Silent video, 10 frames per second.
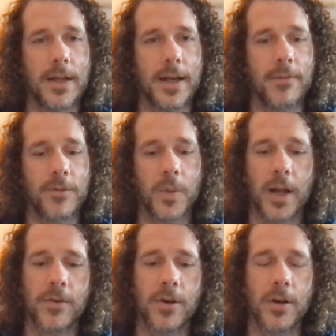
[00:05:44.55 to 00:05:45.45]
From what
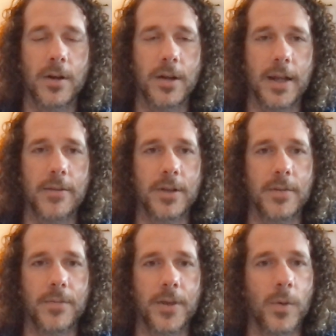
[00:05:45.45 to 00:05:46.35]
I've heard,
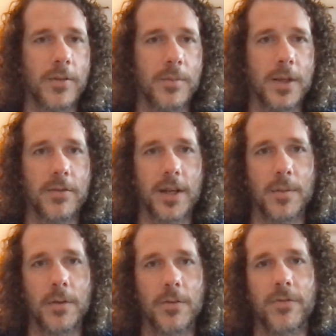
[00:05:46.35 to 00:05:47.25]
it won't even be
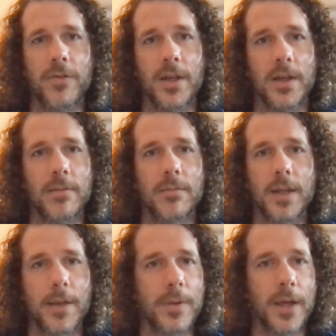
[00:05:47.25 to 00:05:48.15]
available via
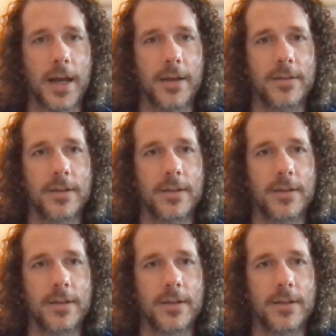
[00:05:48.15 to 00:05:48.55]
APIs.